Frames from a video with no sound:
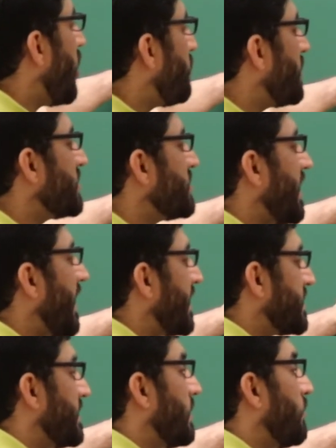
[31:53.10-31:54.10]
much
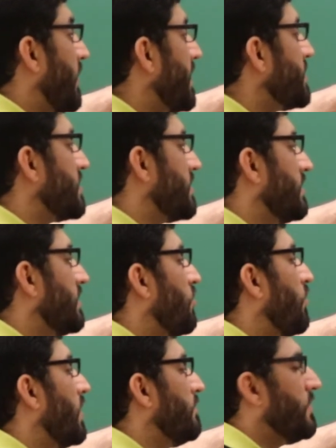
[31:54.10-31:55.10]
acceleration
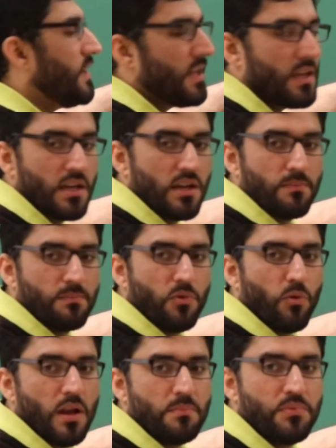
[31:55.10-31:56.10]

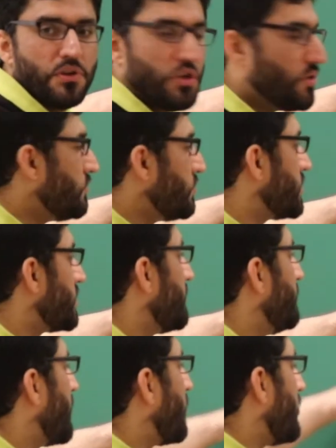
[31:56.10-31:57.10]
will produce
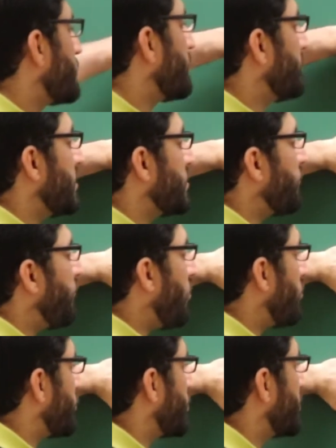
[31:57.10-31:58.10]
because of this
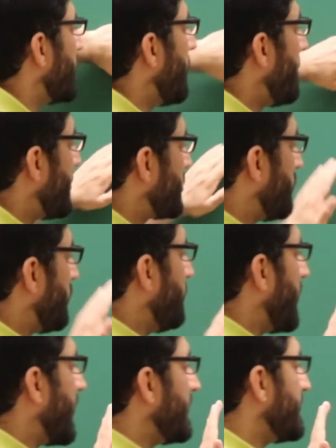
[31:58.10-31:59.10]
force. So we
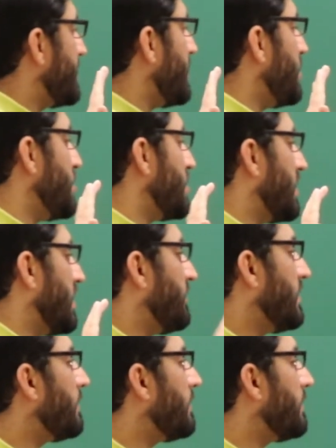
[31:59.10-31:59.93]
can see here, if we